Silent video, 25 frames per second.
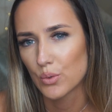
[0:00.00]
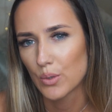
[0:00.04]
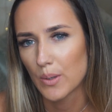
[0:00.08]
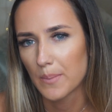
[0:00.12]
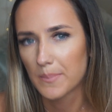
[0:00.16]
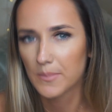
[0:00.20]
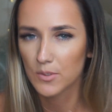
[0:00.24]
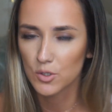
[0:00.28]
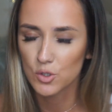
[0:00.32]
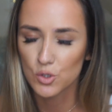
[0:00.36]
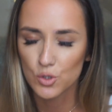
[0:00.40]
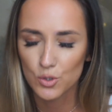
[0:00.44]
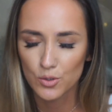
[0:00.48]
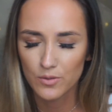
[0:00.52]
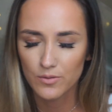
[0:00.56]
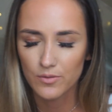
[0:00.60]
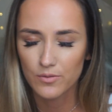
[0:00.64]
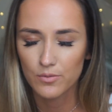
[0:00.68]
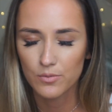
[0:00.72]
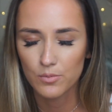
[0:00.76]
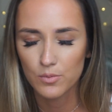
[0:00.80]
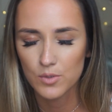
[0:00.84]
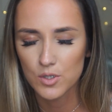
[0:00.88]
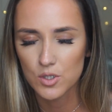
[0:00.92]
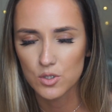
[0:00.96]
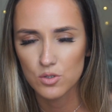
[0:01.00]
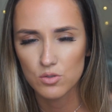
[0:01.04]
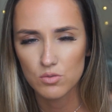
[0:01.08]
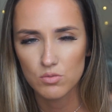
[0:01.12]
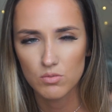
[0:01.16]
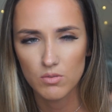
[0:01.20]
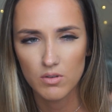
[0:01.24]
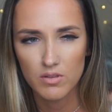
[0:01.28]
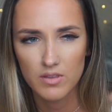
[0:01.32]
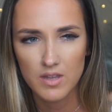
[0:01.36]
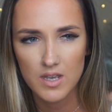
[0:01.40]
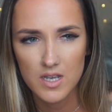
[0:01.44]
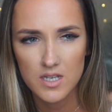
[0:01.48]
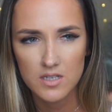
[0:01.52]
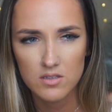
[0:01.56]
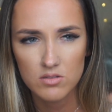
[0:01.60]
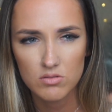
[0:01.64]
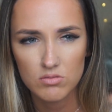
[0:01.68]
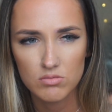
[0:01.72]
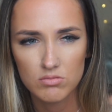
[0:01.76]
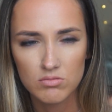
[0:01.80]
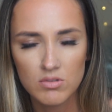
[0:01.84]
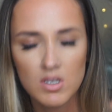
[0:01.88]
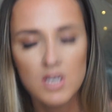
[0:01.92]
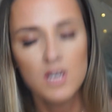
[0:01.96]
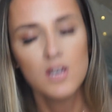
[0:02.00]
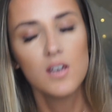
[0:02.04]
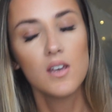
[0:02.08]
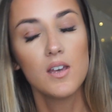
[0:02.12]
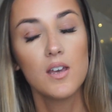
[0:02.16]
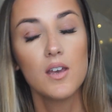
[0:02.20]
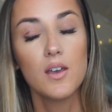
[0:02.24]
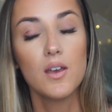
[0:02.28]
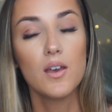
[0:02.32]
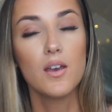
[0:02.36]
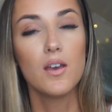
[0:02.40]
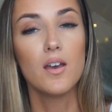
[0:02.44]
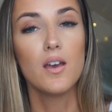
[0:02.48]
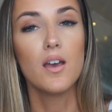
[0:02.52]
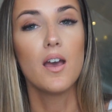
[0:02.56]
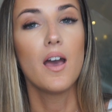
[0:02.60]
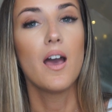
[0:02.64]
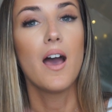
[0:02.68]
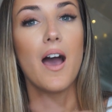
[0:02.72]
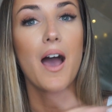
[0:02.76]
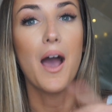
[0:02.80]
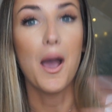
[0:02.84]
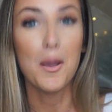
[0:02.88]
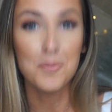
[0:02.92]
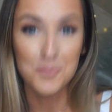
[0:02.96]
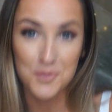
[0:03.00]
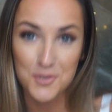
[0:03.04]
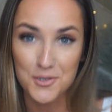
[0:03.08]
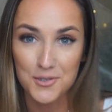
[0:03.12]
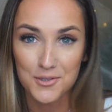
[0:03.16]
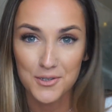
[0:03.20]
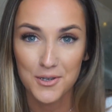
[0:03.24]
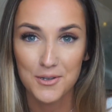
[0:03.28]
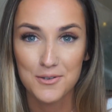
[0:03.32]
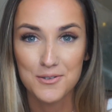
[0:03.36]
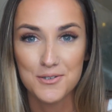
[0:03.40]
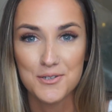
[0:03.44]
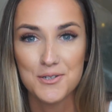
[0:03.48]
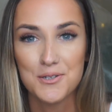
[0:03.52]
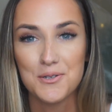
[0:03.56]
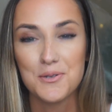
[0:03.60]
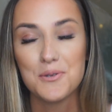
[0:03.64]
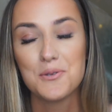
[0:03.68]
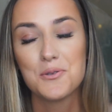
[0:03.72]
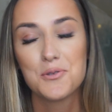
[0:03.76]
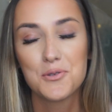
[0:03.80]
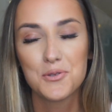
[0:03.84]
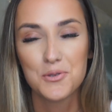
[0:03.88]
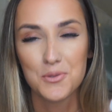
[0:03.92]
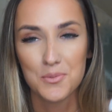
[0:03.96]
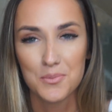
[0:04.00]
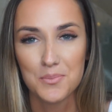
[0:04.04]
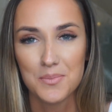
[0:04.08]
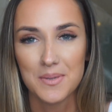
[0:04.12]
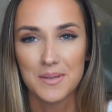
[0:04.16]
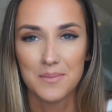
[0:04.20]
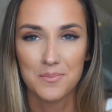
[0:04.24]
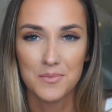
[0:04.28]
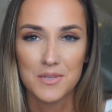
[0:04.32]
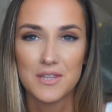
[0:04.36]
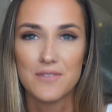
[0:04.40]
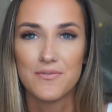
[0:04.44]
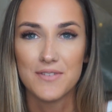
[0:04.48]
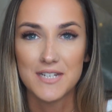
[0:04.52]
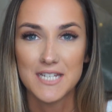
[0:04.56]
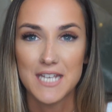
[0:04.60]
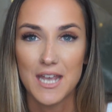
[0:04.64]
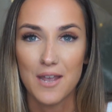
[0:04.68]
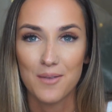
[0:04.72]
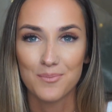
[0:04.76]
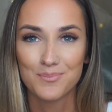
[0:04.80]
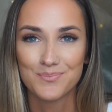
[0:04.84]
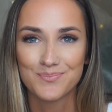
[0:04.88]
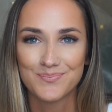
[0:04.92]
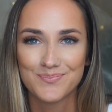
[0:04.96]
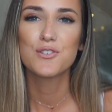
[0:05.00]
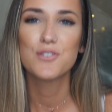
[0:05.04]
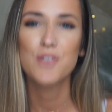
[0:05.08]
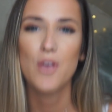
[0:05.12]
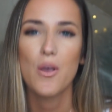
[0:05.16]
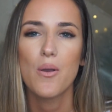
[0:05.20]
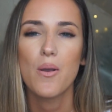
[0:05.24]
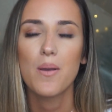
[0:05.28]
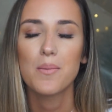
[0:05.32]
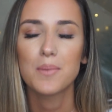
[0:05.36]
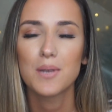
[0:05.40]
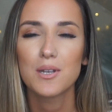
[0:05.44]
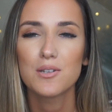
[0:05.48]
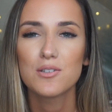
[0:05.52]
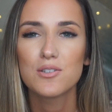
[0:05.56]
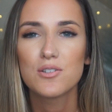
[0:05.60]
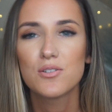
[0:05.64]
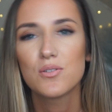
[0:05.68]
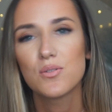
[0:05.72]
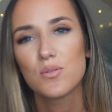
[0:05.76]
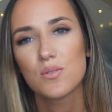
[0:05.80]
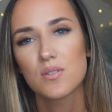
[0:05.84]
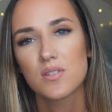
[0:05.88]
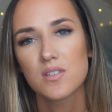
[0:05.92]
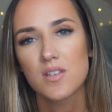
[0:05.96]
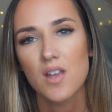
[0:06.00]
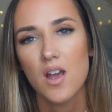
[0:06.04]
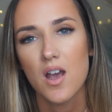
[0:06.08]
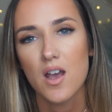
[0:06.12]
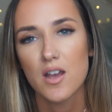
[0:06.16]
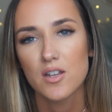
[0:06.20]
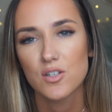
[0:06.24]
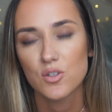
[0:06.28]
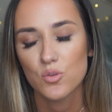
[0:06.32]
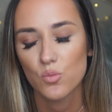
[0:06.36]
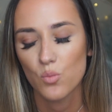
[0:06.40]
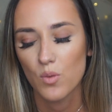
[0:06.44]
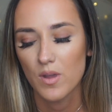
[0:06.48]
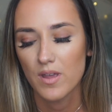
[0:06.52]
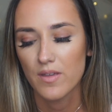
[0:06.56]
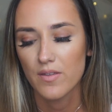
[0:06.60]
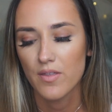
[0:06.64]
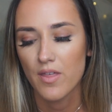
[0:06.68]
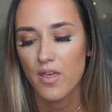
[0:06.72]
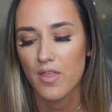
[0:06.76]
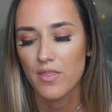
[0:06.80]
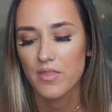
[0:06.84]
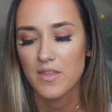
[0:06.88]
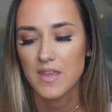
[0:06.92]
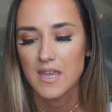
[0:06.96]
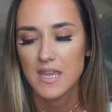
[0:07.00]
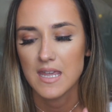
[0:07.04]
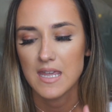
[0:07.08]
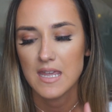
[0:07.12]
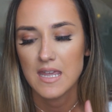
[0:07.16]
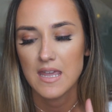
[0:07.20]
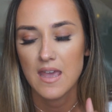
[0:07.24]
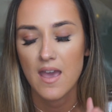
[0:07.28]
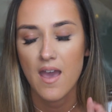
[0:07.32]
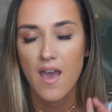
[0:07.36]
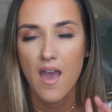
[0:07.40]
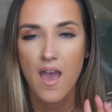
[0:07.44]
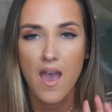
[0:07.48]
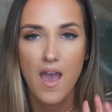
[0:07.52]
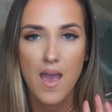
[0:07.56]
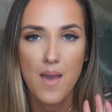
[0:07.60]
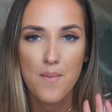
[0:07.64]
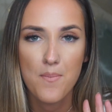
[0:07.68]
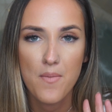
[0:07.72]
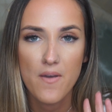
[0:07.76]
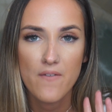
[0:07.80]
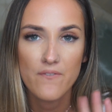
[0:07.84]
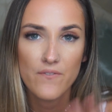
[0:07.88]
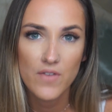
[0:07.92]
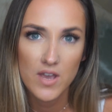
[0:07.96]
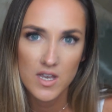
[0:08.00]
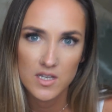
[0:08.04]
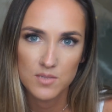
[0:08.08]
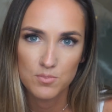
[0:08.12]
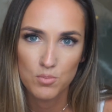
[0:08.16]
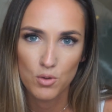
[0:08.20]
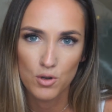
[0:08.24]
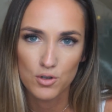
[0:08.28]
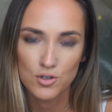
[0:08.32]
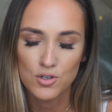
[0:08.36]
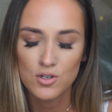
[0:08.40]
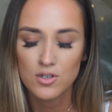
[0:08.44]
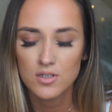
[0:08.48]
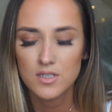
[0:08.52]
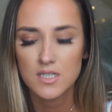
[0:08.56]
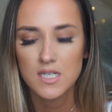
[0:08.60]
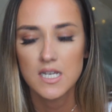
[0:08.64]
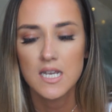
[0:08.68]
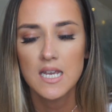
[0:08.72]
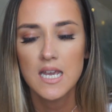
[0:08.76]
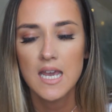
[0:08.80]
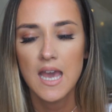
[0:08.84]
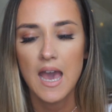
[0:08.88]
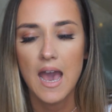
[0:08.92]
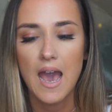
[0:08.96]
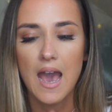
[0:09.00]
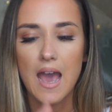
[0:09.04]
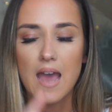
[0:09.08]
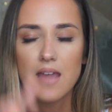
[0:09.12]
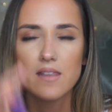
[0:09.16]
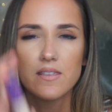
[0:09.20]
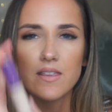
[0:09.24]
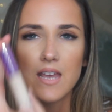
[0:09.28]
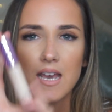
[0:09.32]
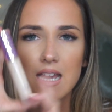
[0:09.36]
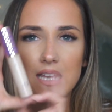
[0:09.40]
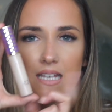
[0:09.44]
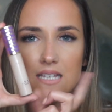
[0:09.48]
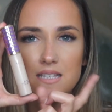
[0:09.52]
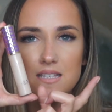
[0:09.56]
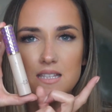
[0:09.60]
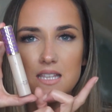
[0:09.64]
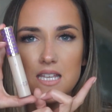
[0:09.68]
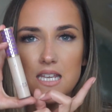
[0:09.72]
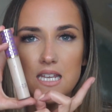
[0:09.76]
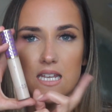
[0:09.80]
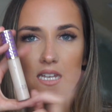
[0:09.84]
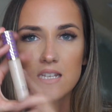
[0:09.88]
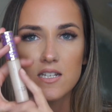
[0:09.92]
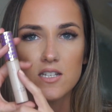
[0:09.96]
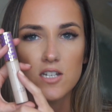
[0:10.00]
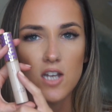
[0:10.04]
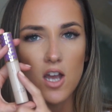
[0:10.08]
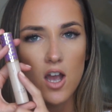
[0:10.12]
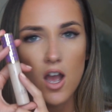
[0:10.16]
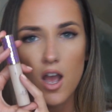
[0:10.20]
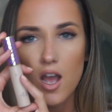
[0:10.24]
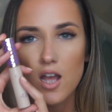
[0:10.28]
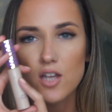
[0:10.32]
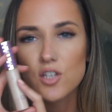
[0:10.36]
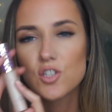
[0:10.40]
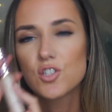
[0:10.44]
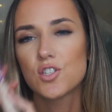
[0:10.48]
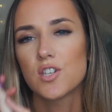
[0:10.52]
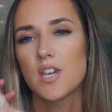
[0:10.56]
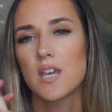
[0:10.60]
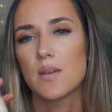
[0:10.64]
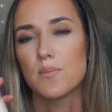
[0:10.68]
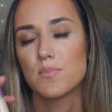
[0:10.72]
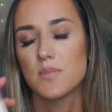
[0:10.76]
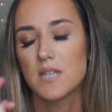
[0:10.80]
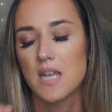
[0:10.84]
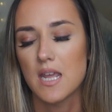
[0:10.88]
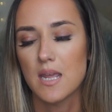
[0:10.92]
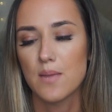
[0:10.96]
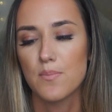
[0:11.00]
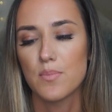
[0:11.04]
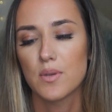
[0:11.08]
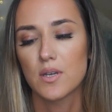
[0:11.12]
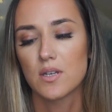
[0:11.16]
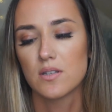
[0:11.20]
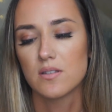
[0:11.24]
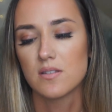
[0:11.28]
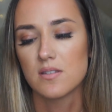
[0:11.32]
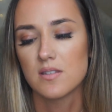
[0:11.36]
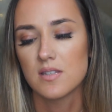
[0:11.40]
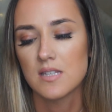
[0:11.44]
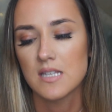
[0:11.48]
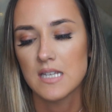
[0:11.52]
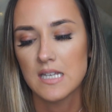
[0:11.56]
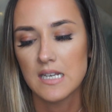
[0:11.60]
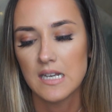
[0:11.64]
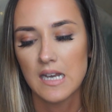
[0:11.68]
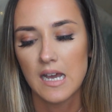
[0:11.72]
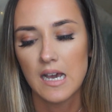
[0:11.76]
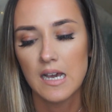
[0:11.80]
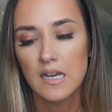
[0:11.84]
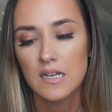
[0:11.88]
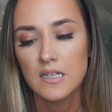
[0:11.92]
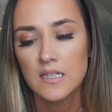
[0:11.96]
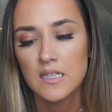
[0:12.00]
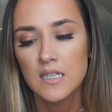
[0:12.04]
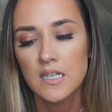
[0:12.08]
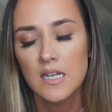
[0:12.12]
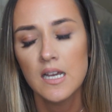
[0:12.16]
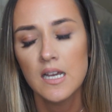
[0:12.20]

not sure which one that is. I'm just going to jump in with the video. So I'm going to start with the first product, and that is the Tarte Shape Tape Concealer.